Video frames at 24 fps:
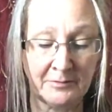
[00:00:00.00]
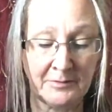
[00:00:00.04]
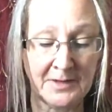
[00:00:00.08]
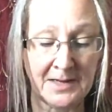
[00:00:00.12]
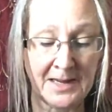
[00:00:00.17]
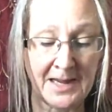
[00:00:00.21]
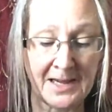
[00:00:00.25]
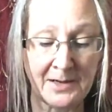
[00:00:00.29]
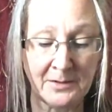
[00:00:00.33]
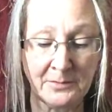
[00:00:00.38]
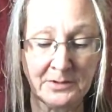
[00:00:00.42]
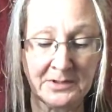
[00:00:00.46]

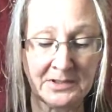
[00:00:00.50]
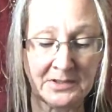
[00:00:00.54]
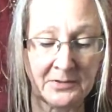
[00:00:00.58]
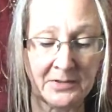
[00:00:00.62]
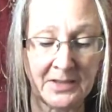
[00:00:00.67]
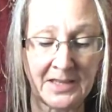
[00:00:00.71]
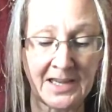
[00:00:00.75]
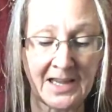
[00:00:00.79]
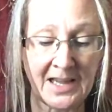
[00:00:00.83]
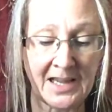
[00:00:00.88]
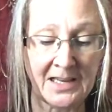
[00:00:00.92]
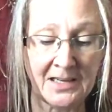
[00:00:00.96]
now until
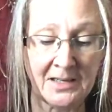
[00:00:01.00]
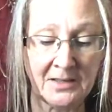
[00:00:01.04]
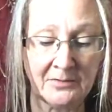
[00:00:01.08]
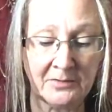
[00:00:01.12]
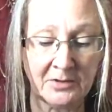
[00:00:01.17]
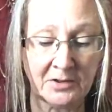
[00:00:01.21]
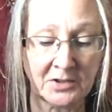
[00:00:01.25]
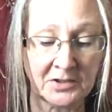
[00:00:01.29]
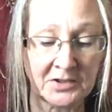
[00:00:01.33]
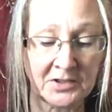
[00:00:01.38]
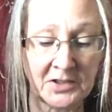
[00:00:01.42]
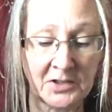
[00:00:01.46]
the end of
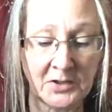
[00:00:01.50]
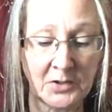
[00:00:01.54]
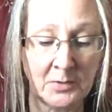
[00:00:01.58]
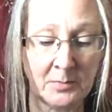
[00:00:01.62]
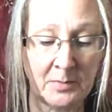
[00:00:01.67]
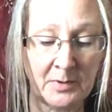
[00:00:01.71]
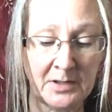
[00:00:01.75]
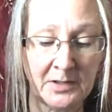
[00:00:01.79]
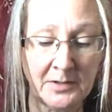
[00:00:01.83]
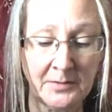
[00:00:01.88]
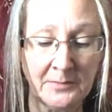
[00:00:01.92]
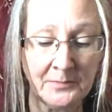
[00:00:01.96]

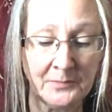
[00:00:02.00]
October.